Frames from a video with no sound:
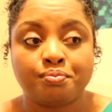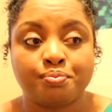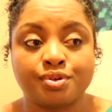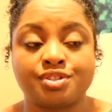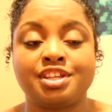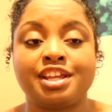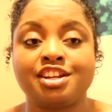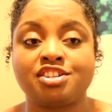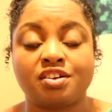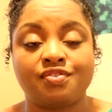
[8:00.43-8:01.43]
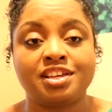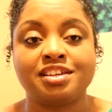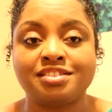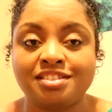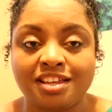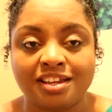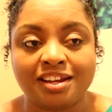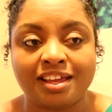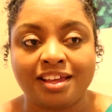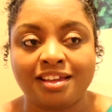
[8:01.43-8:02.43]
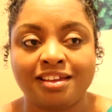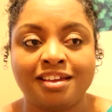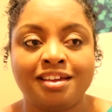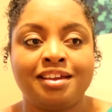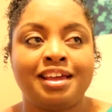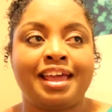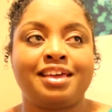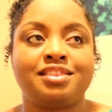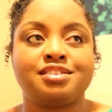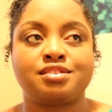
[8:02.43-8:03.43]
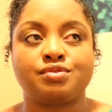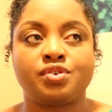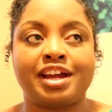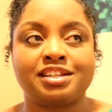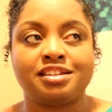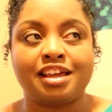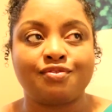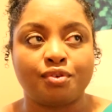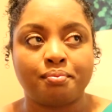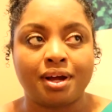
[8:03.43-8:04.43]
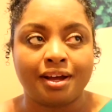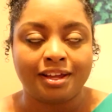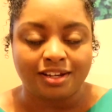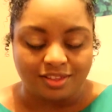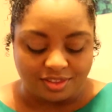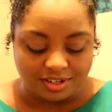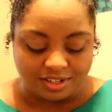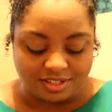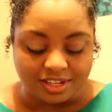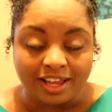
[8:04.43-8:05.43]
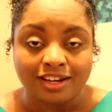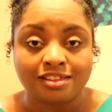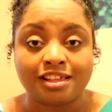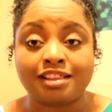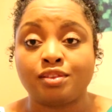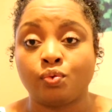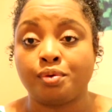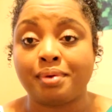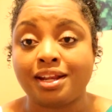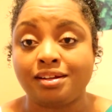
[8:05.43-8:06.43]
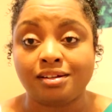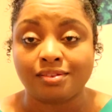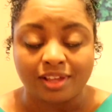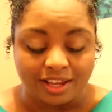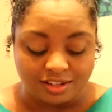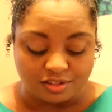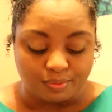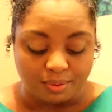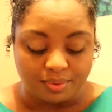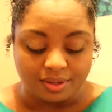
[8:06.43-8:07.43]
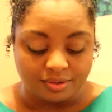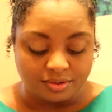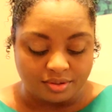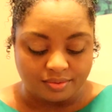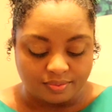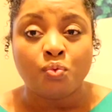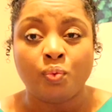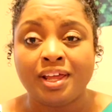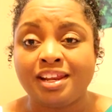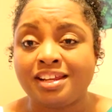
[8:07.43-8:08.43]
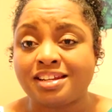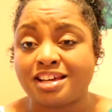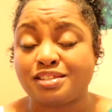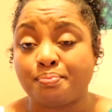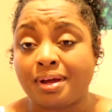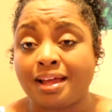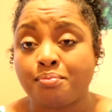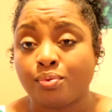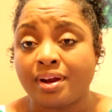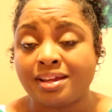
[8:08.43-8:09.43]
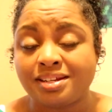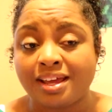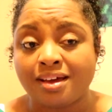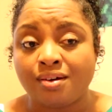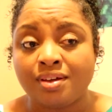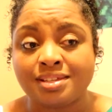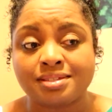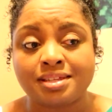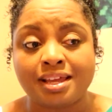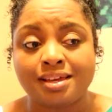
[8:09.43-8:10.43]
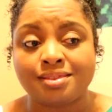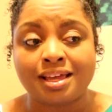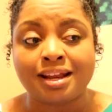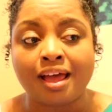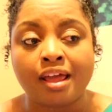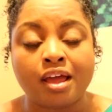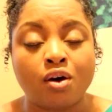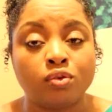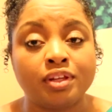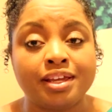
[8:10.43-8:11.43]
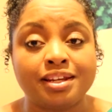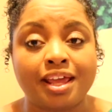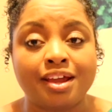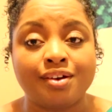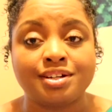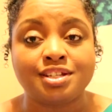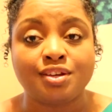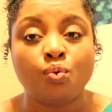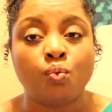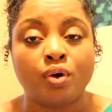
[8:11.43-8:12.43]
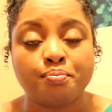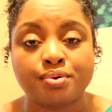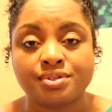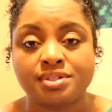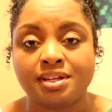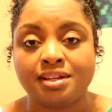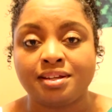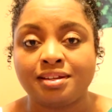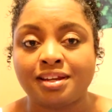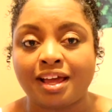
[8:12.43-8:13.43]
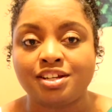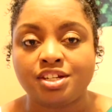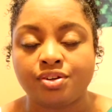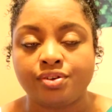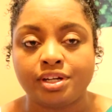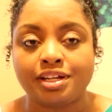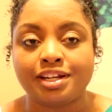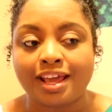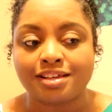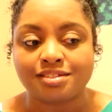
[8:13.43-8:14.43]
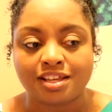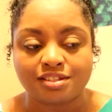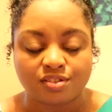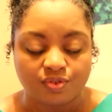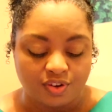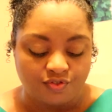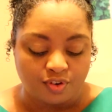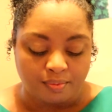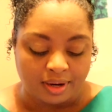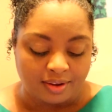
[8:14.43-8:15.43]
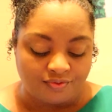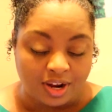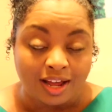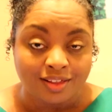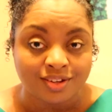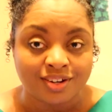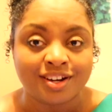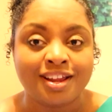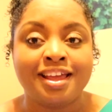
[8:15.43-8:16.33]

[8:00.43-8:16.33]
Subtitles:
percentage of his DNA, and then subtracting that from mine, and then deciding that the remaining of that is my mother's. When it does my breakdown, it's saying that I only inherited 1% Nigerian ancestry from my father